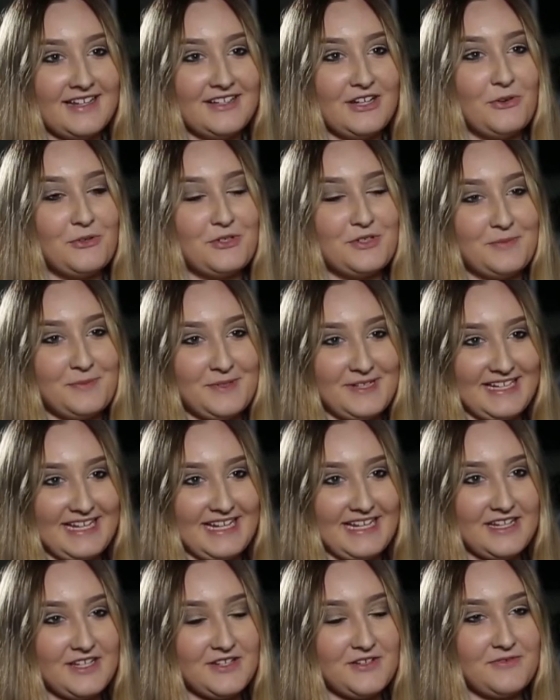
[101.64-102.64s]
and
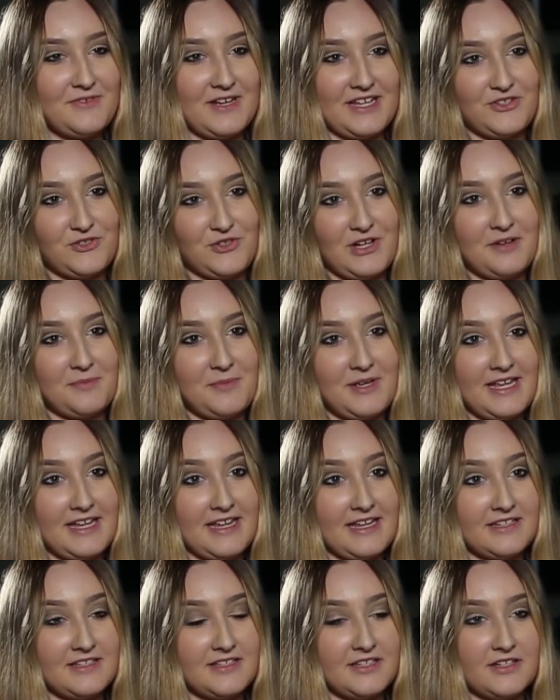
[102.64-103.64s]
ultimately fast-track me
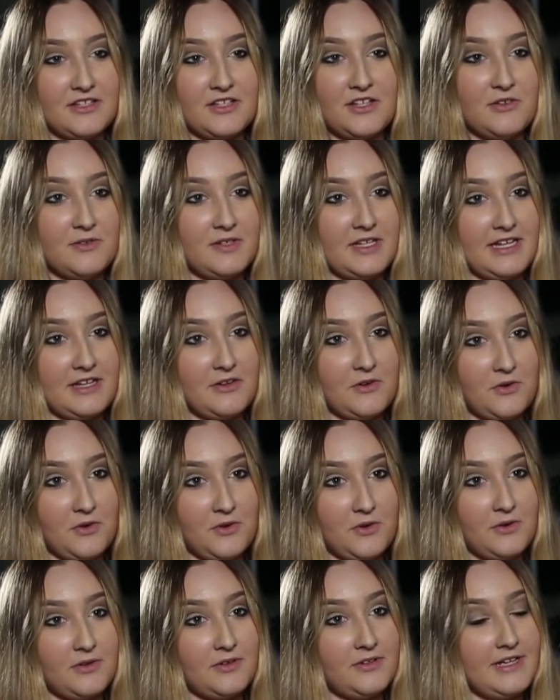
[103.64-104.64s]
into uni
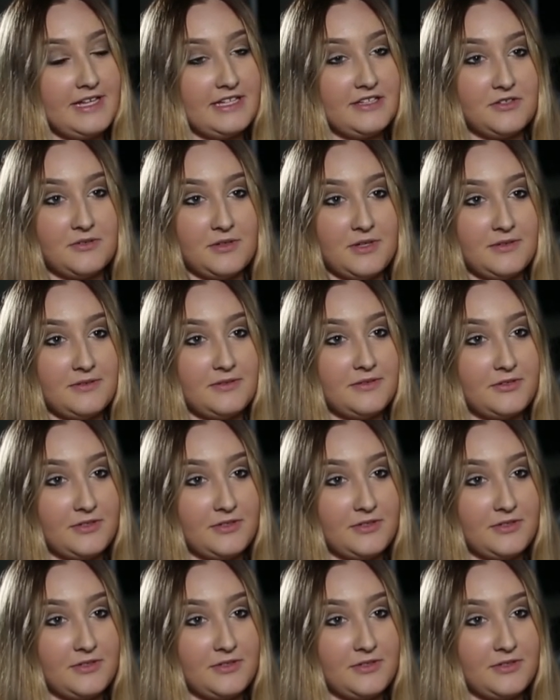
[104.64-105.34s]
or into a